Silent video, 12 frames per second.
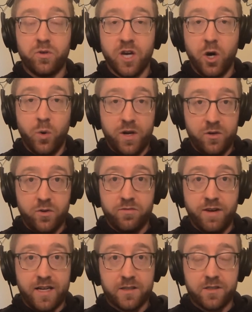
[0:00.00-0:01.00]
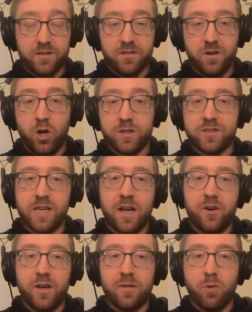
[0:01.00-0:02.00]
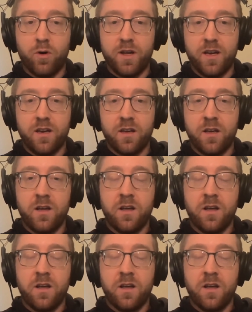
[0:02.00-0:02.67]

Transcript: go into effect on Saturday morning.